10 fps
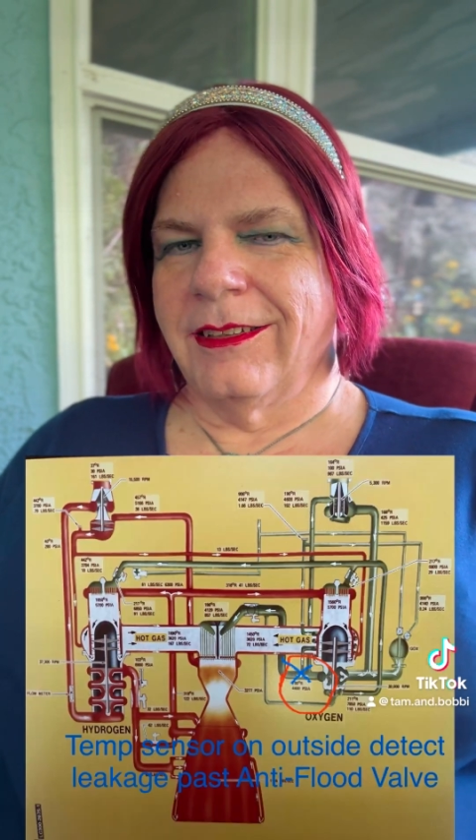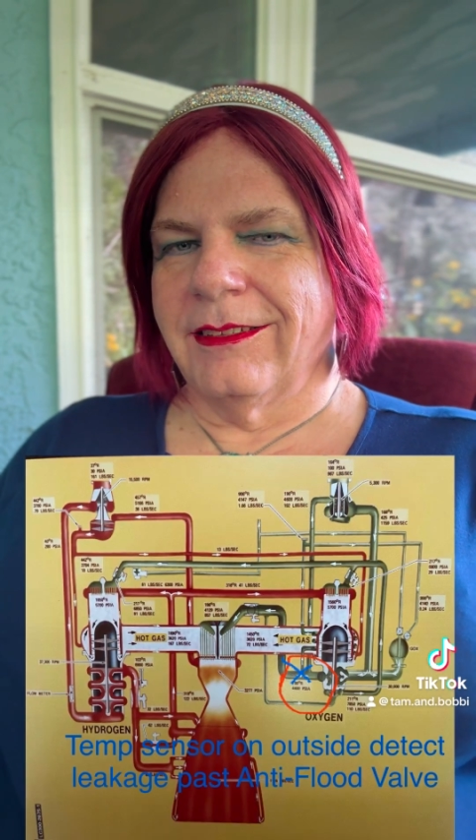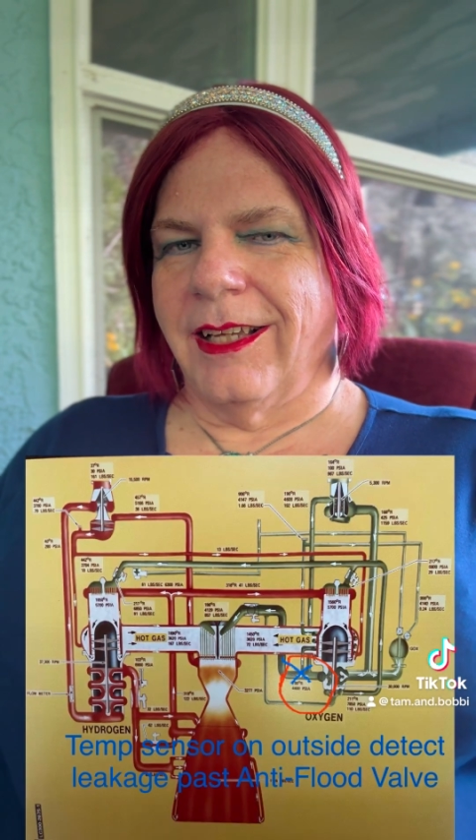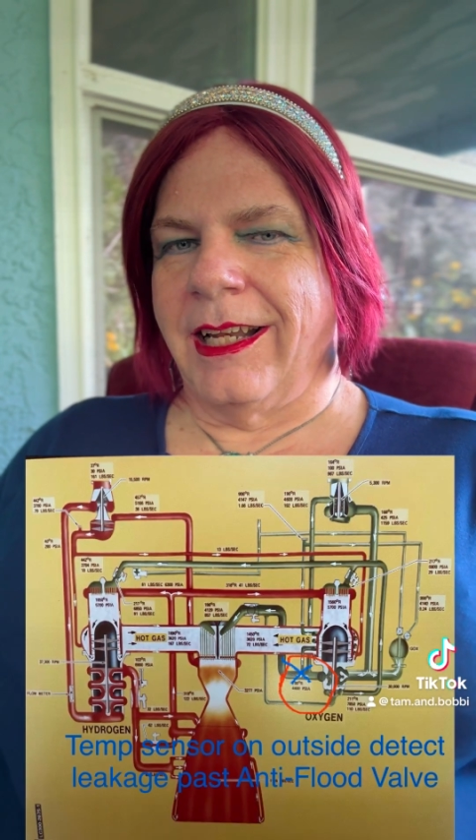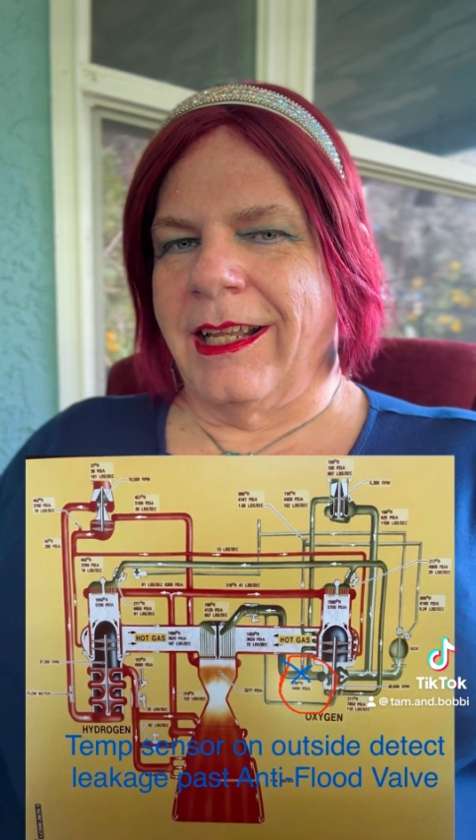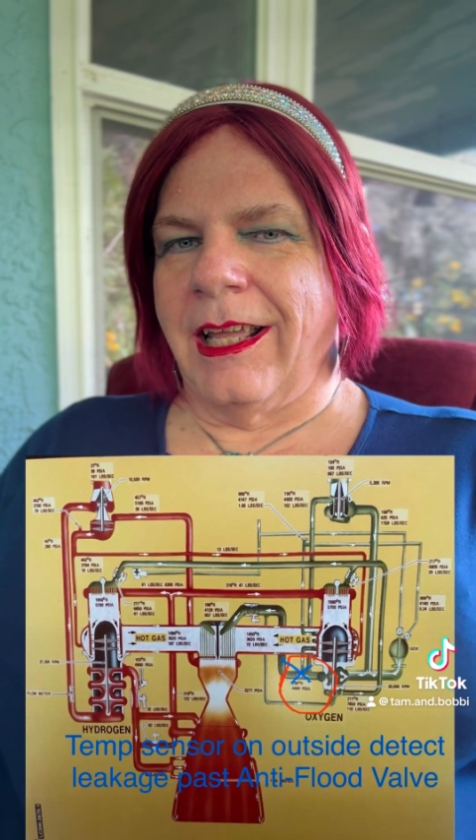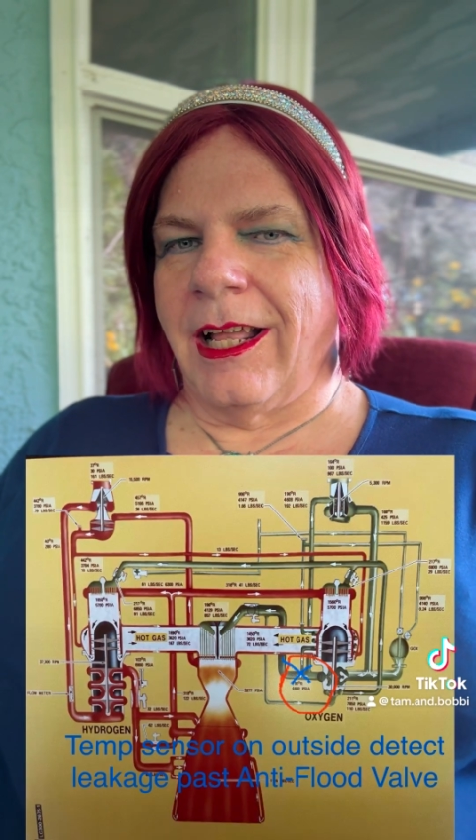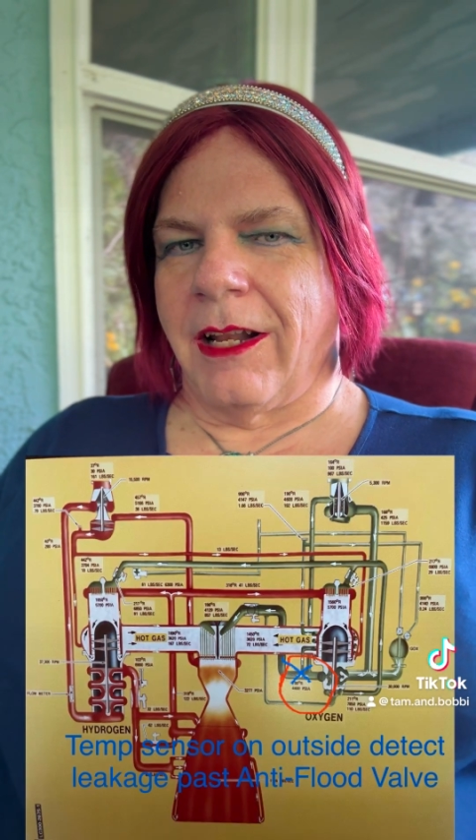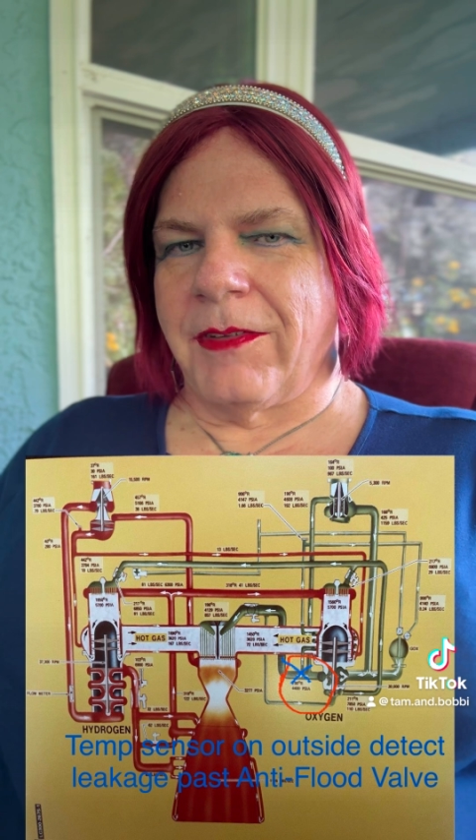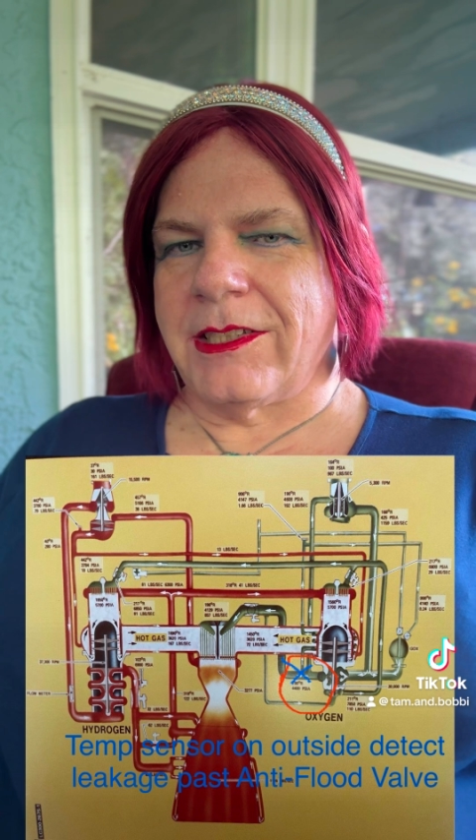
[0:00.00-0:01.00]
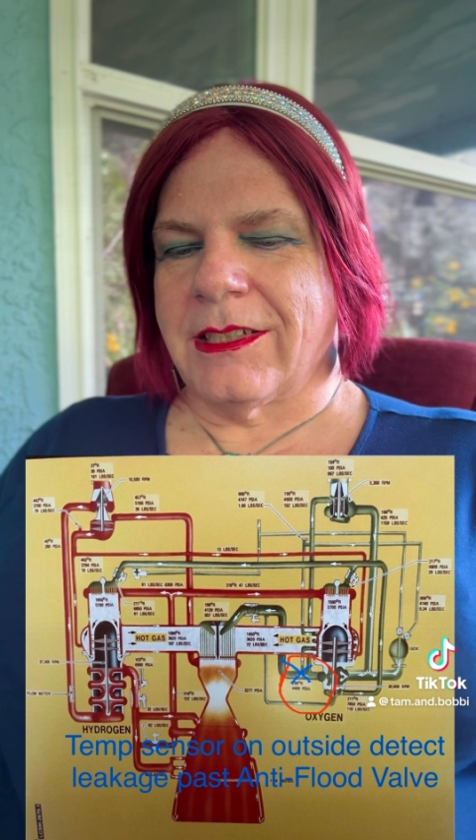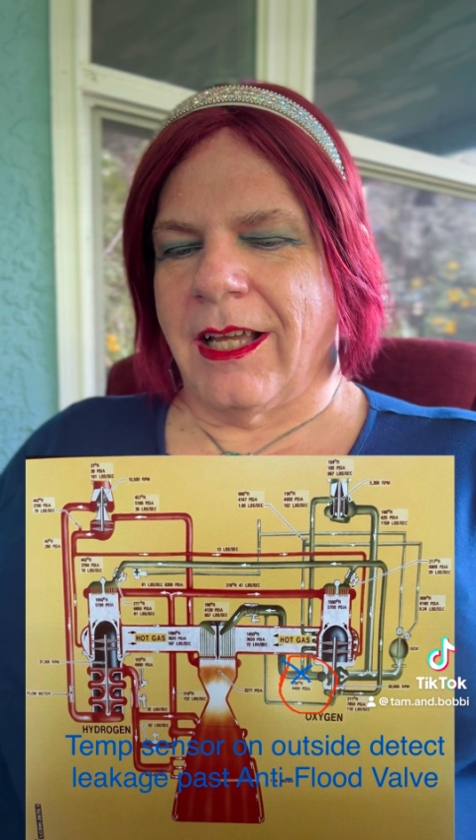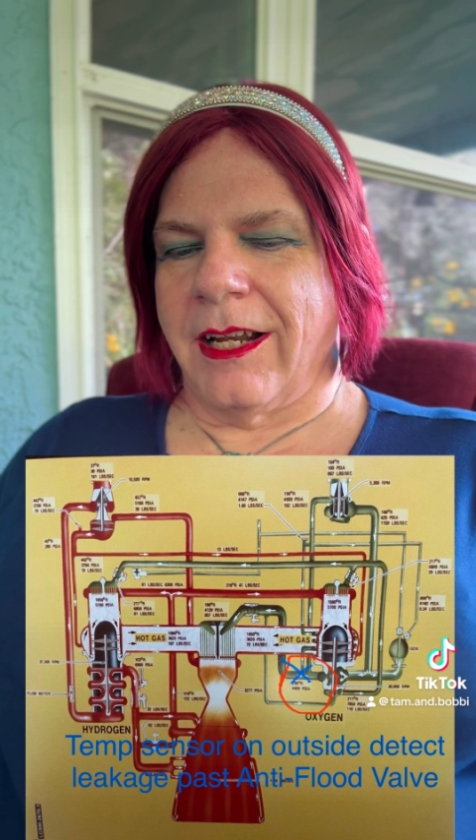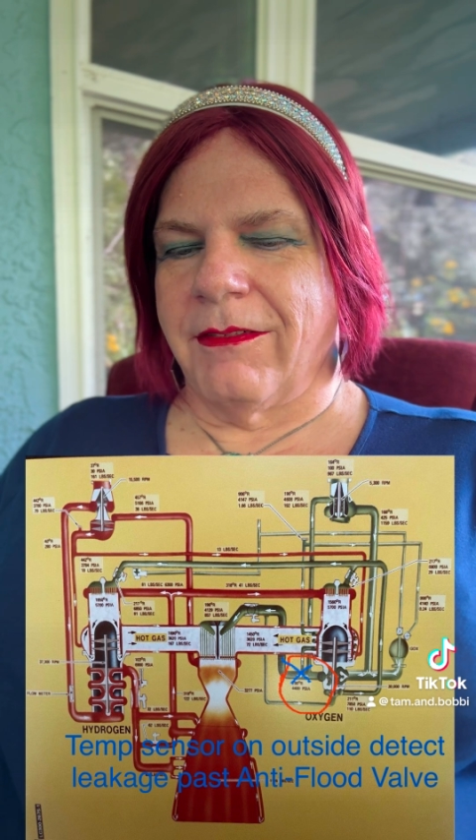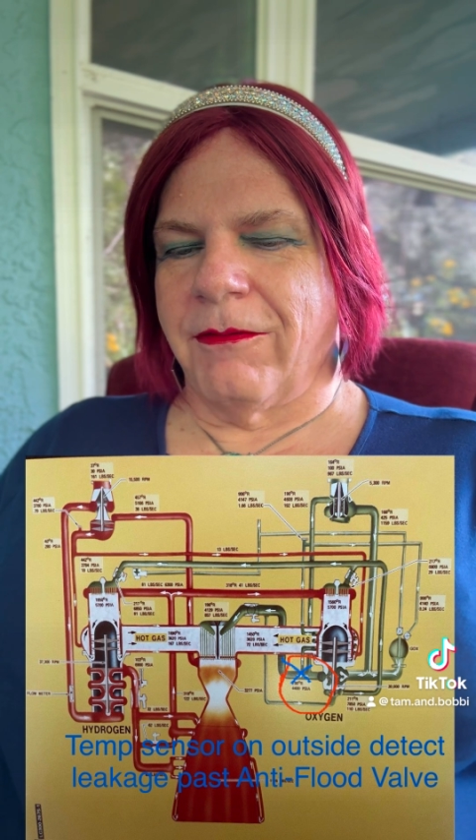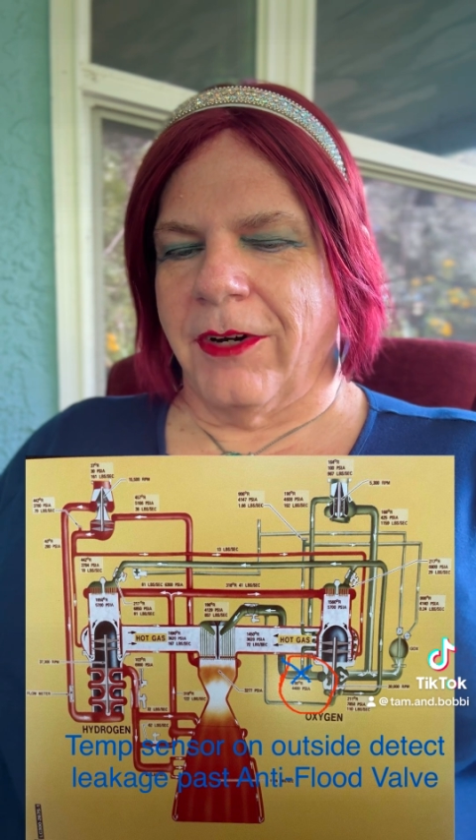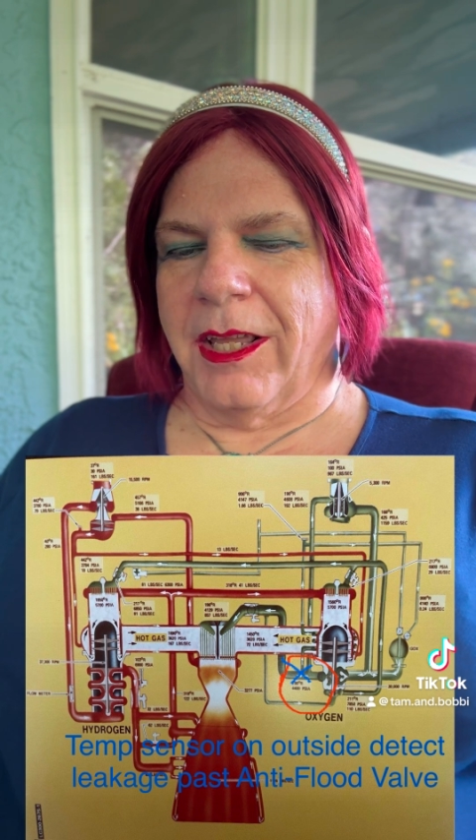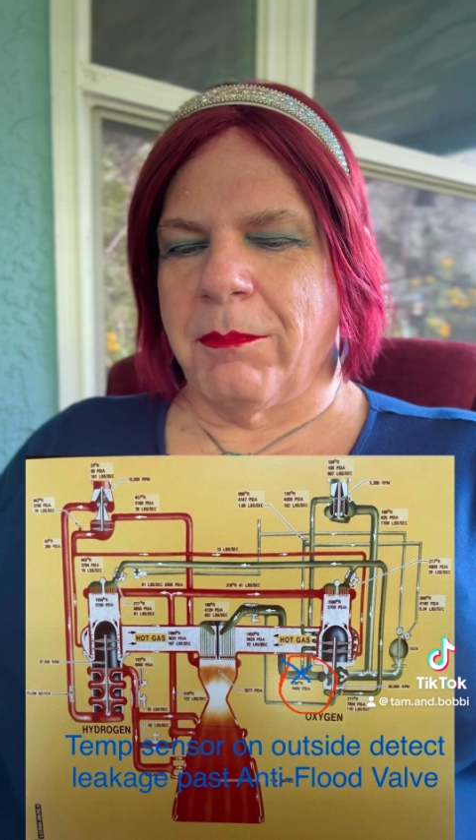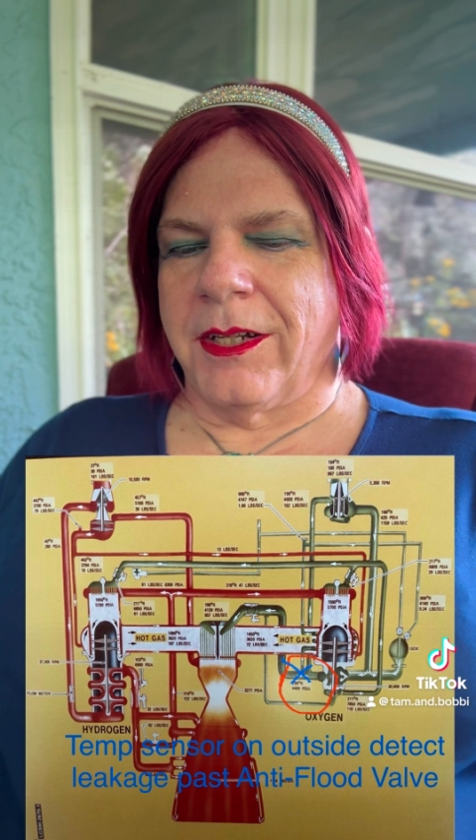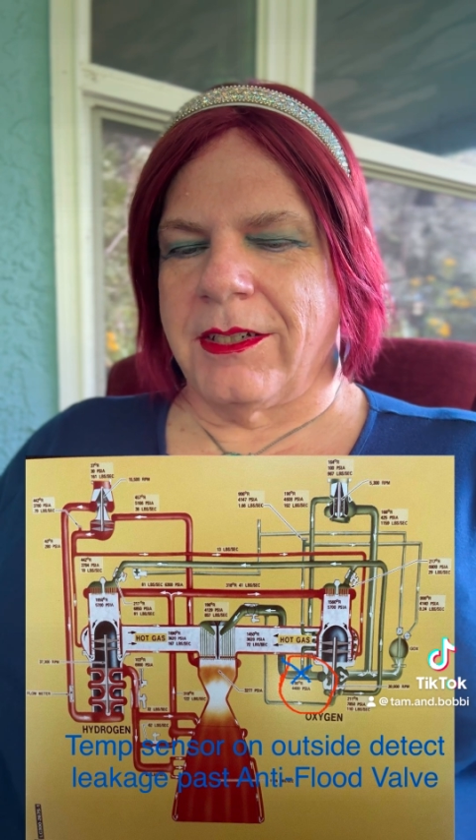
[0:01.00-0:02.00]
I didn't get out of it scot-free,
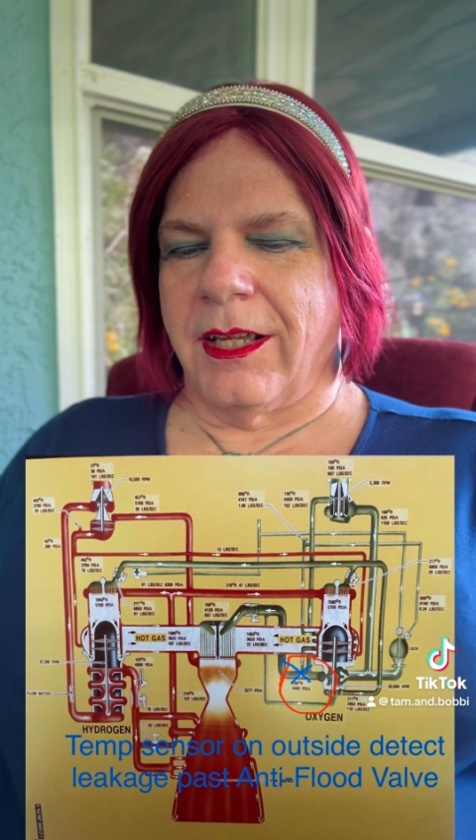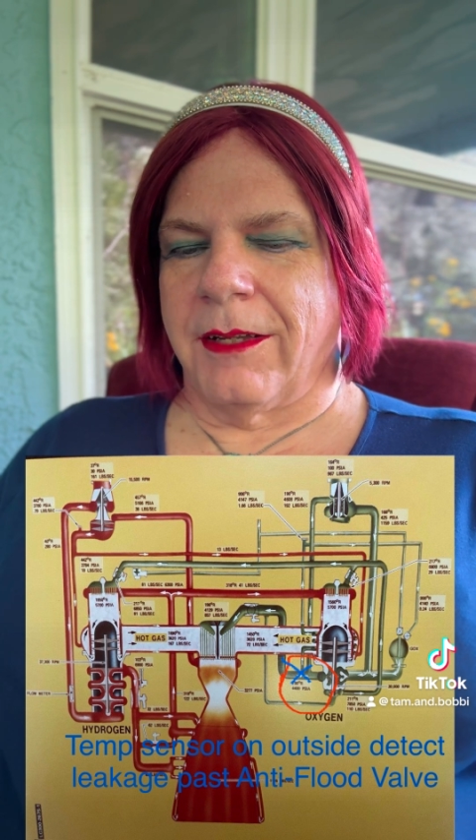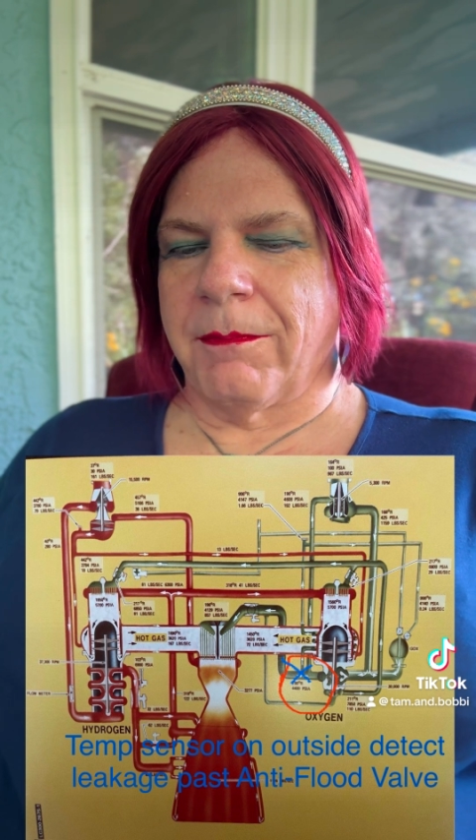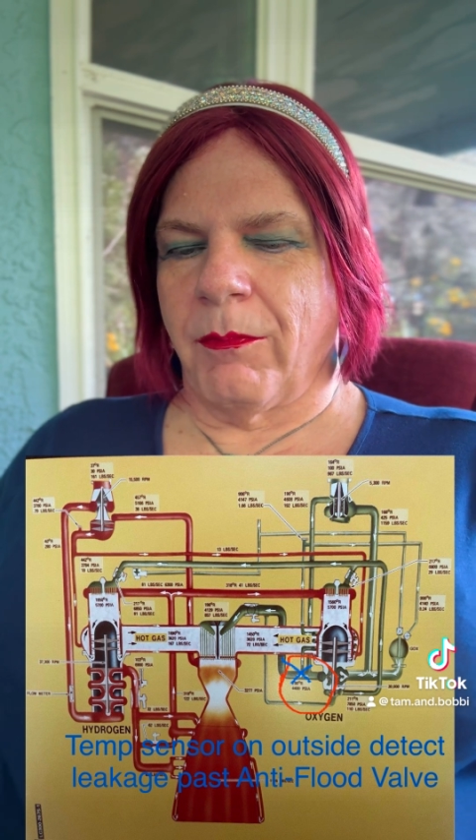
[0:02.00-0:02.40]
but